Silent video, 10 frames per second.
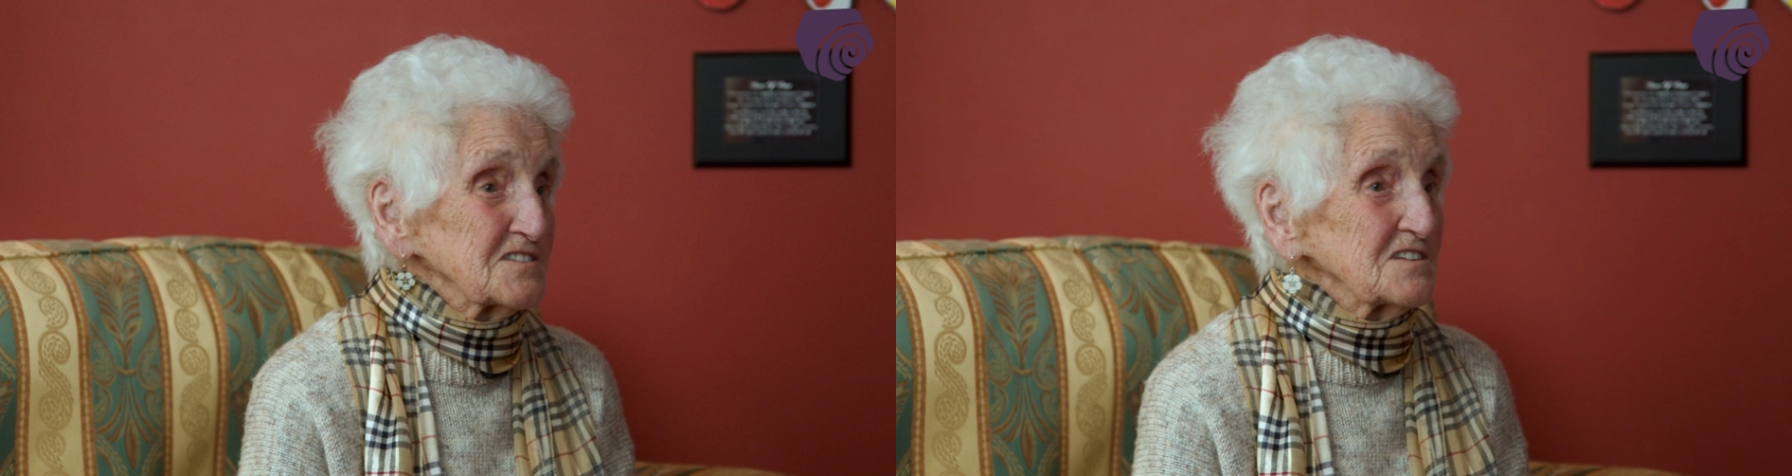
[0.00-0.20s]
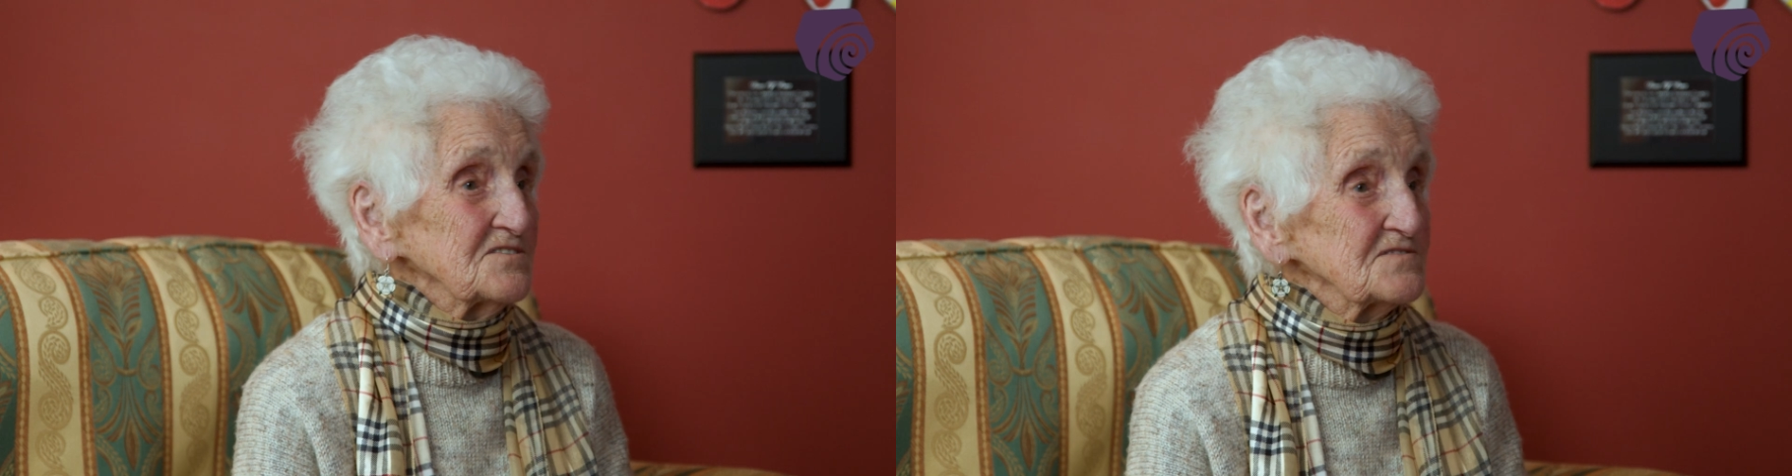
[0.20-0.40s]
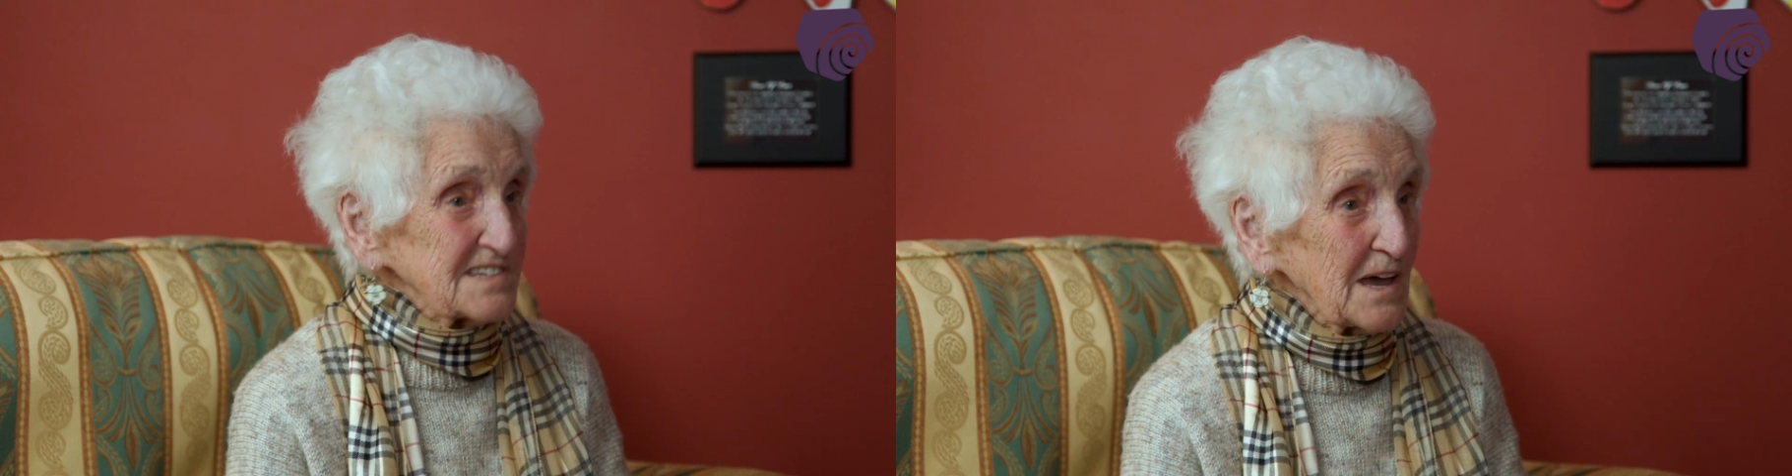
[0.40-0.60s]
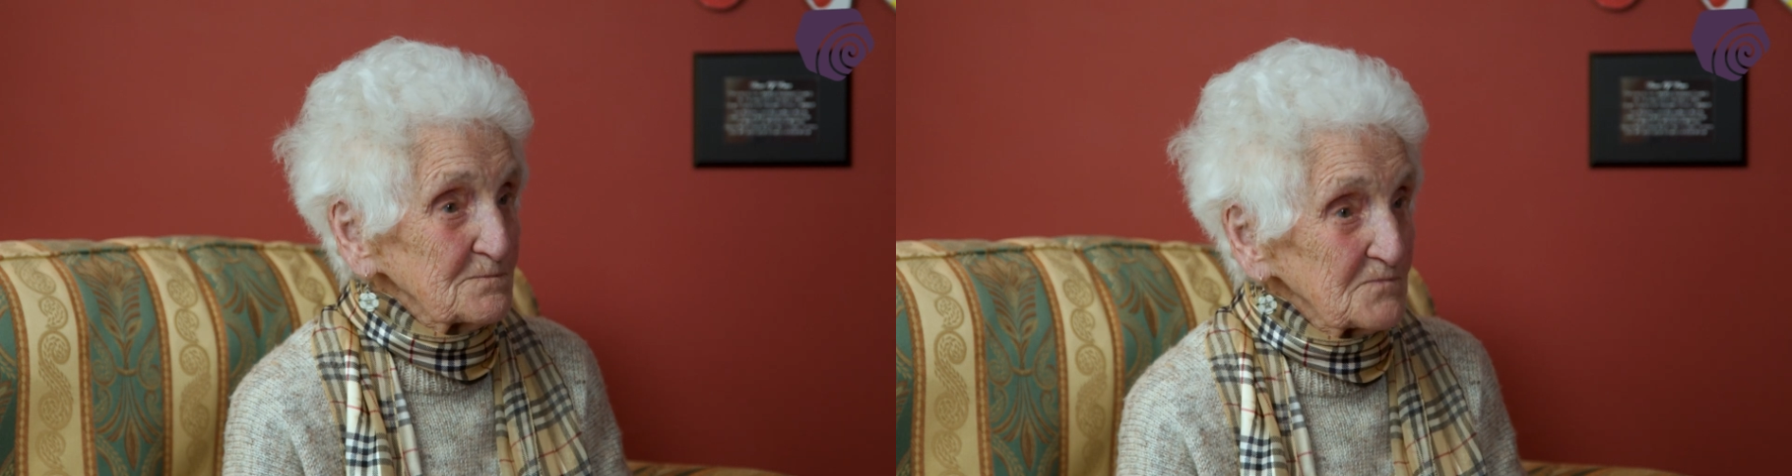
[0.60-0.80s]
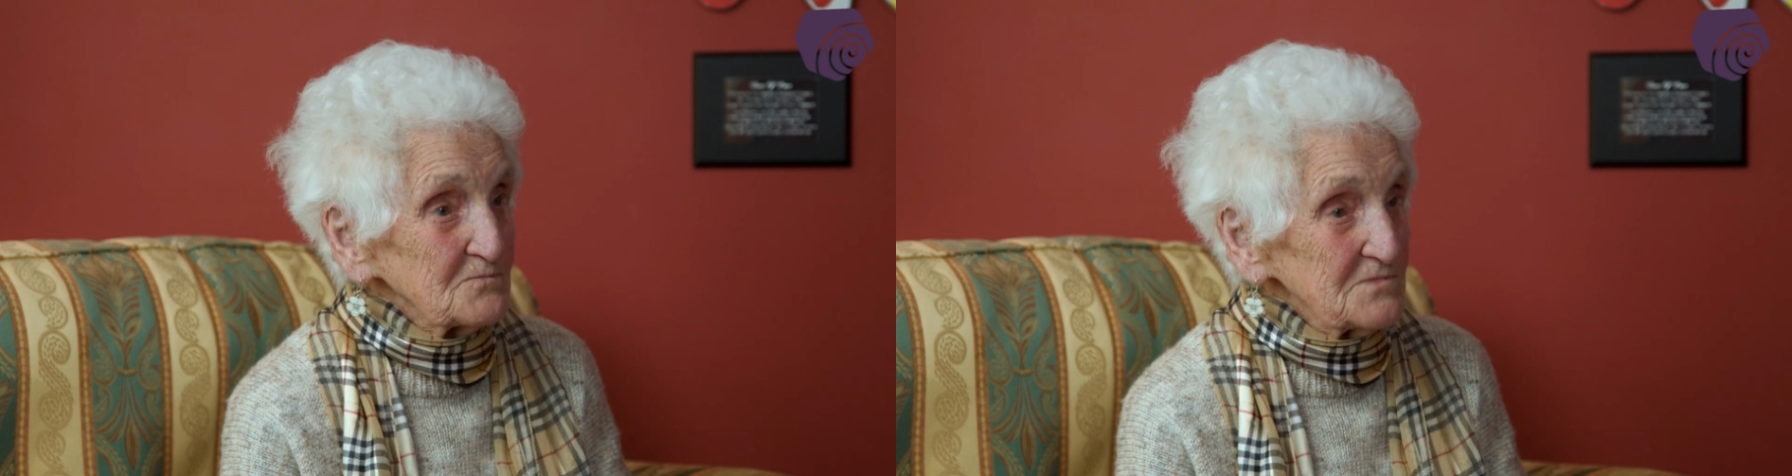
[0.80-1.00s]
and
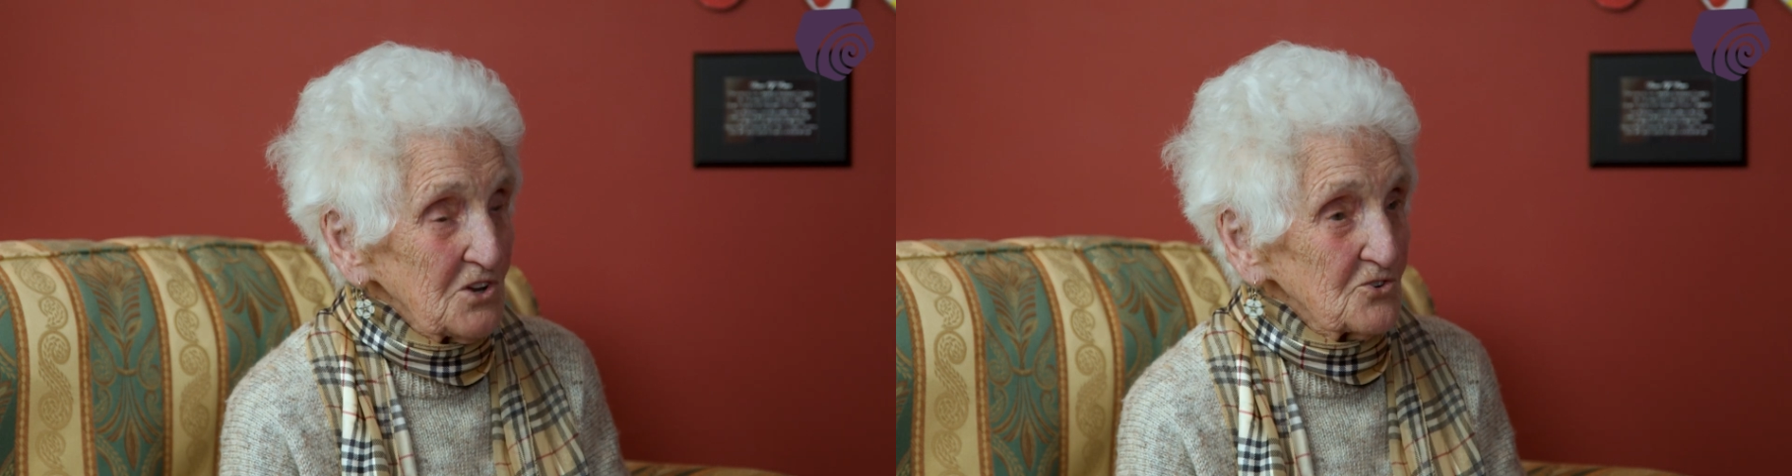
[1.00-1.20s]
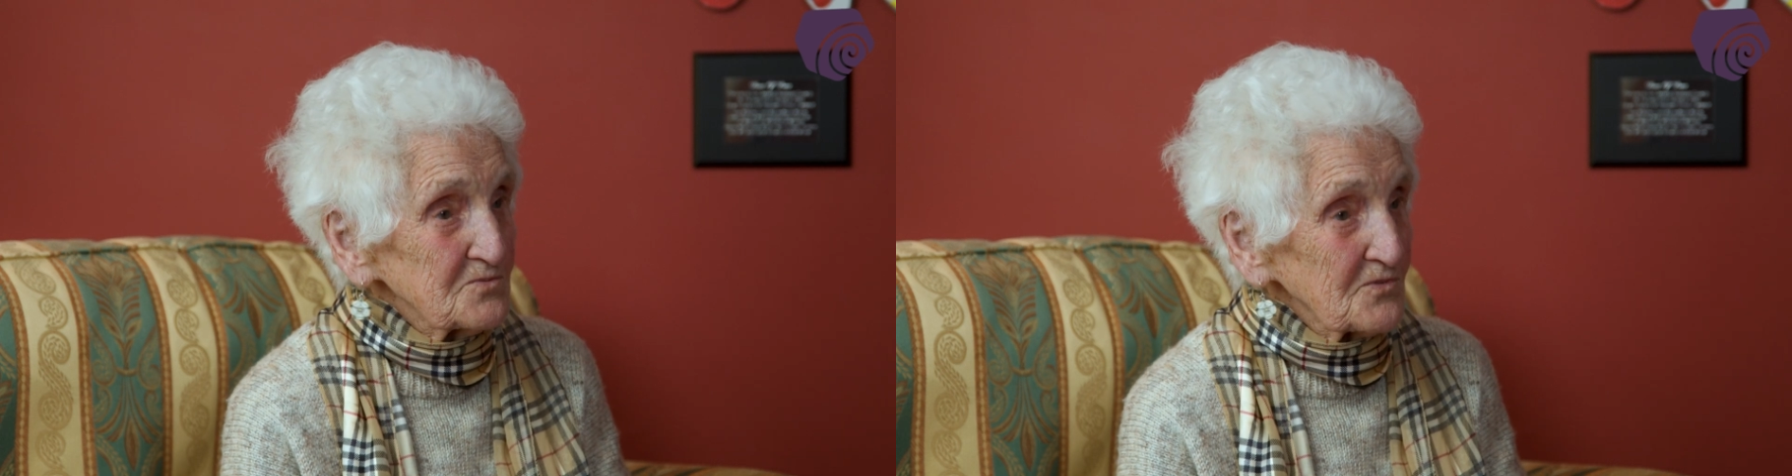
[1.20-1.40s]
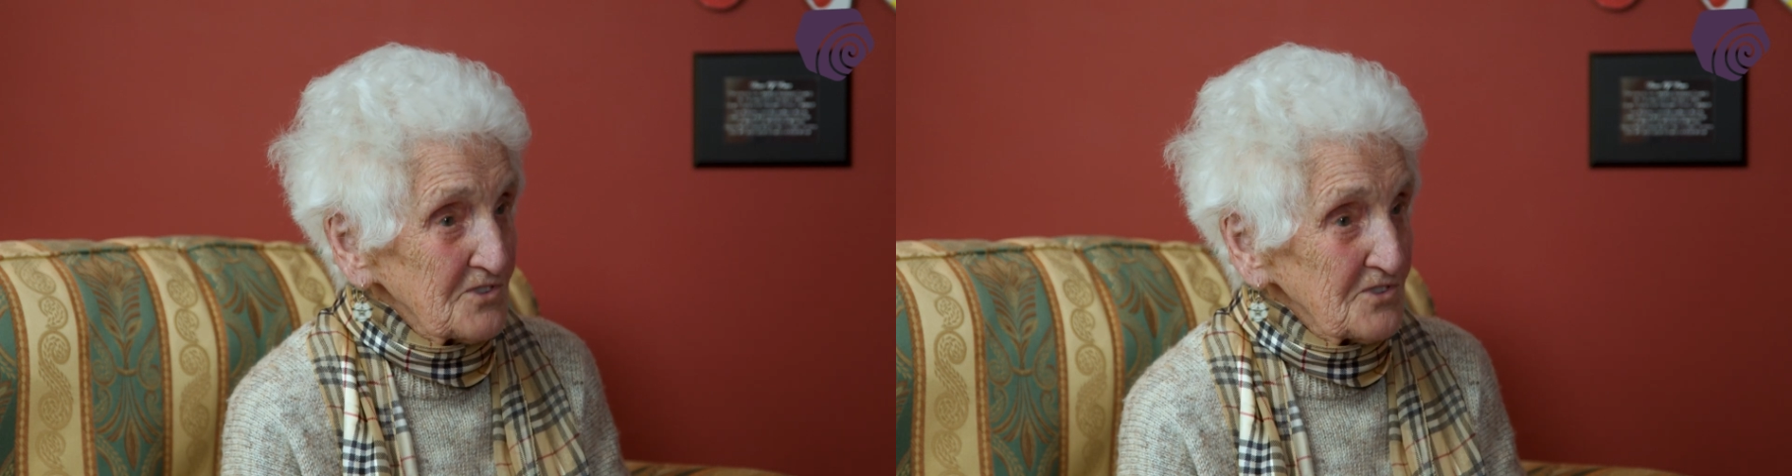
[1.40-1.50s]
kept, you know,